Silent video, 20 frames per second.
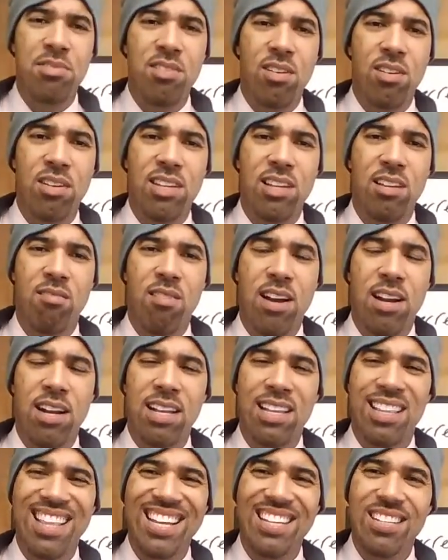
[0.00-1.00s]
sorry, yeah,
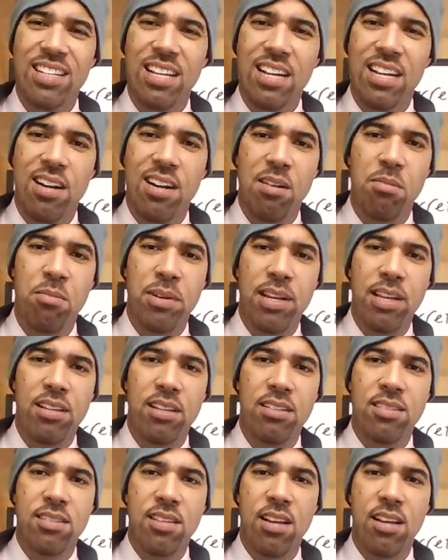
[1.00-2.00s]
Ronnie. That, oh
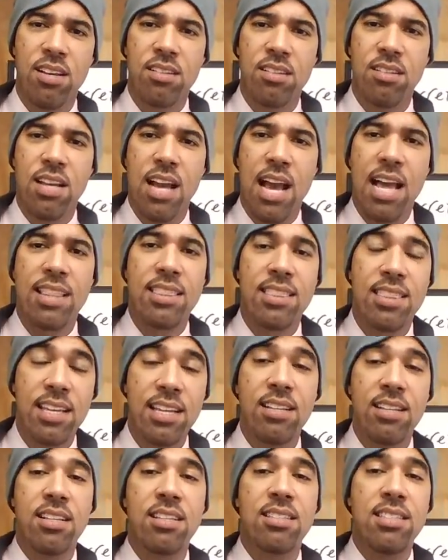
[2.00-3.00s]
man. I
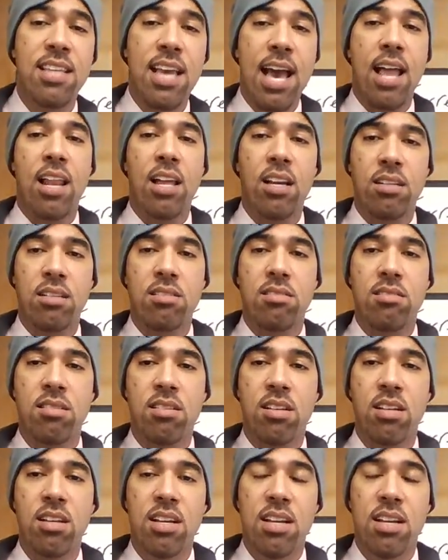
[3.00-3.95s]
think Talox.